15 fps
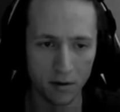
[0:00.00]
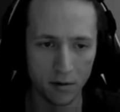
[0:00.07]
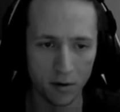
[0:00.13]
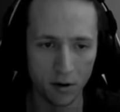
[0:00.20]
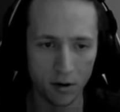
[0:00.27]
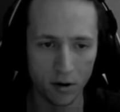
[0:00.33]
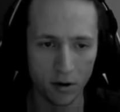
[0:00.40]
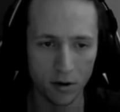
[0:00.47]

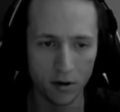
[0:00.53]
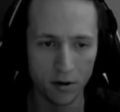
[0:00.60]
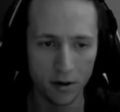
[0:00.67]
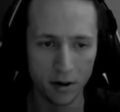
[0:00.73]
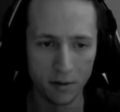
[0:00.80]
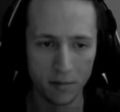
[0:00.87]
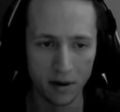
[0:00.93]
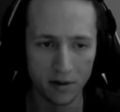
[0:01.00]
R,
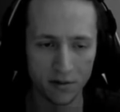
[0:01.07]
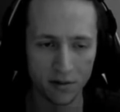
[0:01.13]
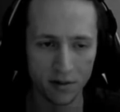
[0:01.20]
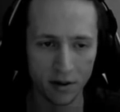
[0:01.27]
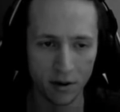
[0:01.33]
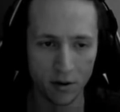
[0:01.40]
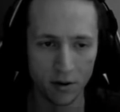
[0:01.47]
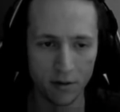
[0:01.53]
it masks the
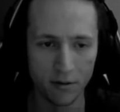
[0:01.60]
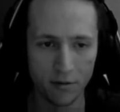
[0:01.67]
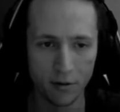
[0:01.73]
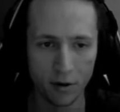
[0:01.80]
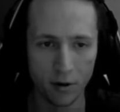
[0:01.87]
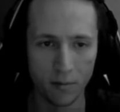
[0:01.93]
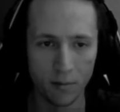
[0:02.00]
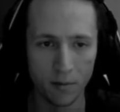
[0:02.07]
R
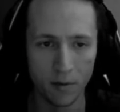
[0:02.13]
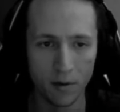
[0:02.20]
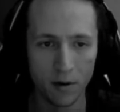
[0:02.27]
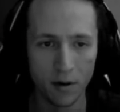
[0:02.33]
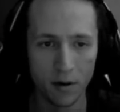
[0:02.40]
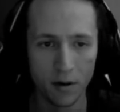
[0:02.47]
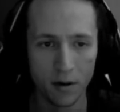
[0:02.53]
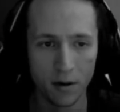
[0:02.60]
from
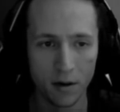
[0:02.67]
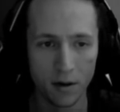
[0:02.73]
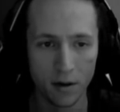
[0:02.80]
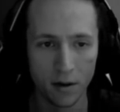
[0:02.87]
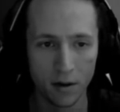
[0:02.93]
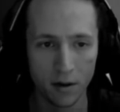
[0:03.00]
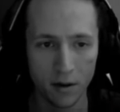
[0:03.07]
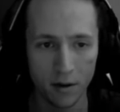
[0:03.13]

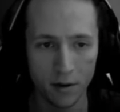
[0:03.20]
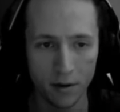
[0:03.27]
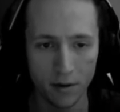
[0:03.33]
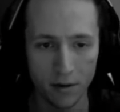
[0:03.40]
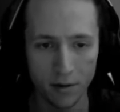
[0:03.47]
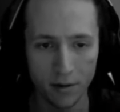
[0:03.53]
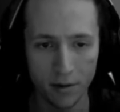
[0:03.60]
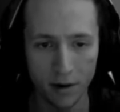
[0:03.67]

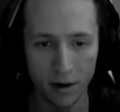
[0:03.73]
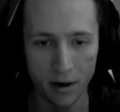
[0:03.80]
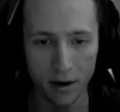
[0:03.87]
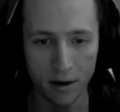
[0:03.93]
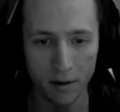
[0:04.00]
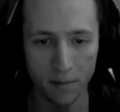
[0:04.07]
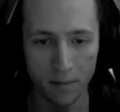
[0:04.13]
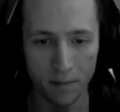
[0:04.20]

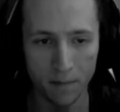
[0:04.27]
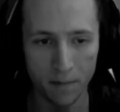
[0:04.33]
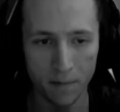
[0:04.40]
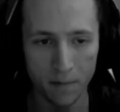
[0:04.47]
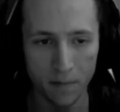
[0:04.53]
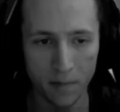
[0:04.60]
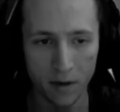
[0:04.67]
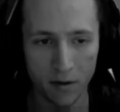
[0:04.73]
the
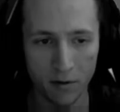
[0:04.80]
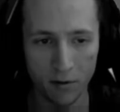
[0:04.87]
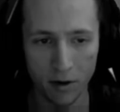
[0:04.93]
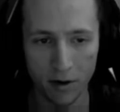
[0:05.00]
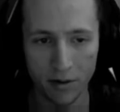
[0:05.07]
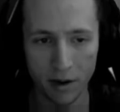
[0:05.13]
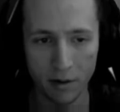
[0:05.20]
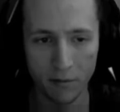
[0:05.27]

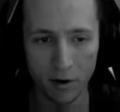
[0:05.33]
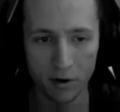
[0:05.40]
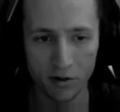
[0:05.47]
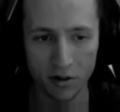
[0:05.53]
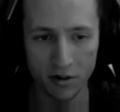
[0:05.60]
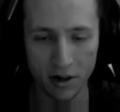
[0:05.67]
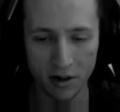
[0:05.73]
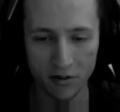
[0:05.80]
runtime
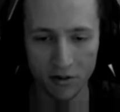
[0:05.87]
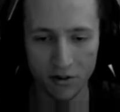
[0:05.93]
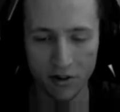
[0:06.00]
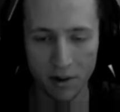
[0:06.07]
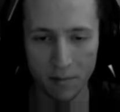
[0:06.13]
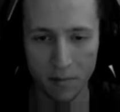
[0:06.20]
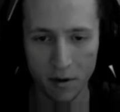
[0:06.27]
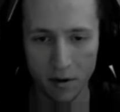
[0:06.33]
virtual texture
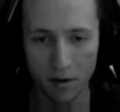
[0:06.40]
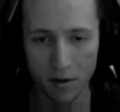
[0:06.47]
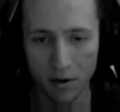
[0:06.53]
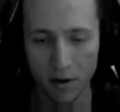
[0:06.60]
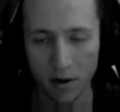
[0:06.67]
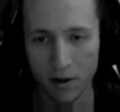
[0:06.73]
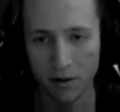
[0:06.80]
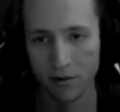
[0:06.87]
sample.
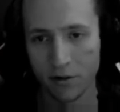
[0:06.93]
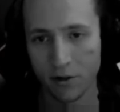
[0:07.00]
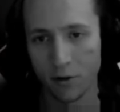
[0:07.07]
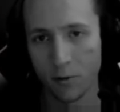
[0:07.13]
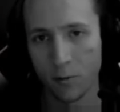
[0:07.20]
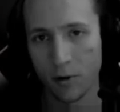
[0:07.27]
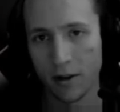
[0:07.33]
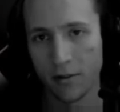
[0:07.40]
So
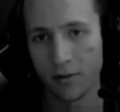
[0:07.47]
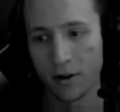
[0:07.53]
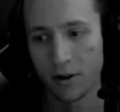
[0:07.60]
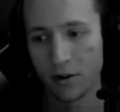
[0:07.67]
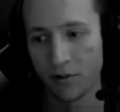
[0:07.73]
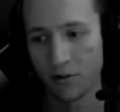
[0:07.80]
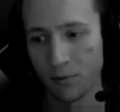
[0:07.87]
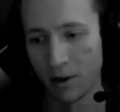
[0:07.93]
when
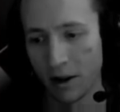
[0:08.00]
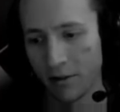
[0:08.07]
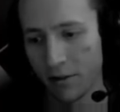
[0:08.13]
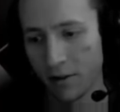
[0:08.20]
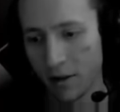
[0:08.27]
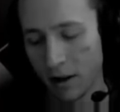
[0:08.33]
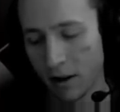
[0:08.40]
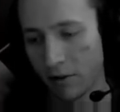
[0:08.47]
there's red in the